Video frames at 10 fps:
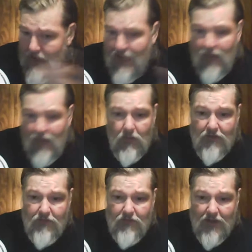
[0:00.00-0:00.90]
And while the
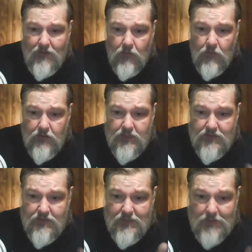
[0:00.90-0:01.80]
fact the World
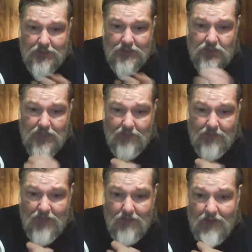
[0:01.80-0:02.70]
Series match topped
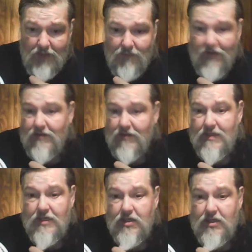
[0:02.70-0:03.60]
the NBA Finals
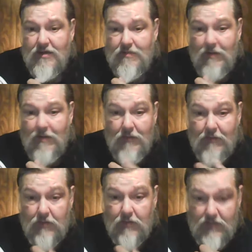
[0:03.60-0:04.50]
this year has been a
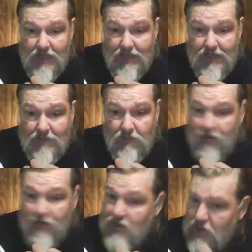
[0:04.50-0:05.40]
popular talking
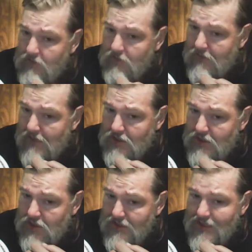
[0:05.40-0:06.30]
point, it should be
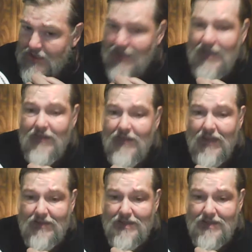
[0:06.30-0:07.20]
mentioned that
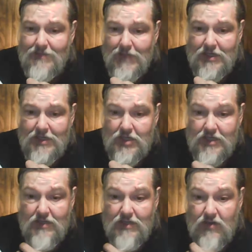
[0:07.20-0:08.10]
this makes
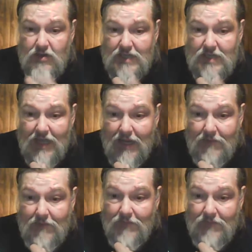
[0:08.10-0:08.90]
just the third time